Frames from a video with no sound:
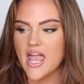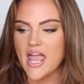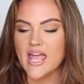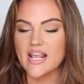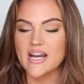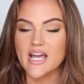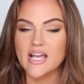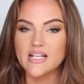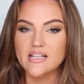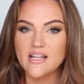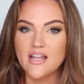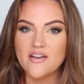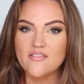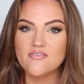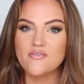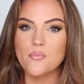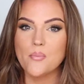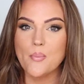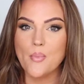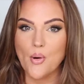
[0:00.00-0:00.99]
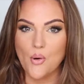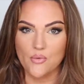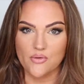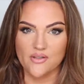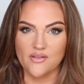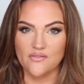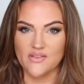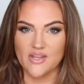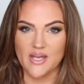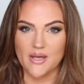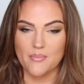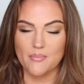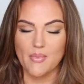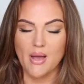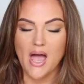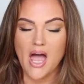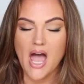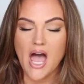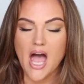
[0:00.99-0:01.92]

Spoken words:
and I love both of them.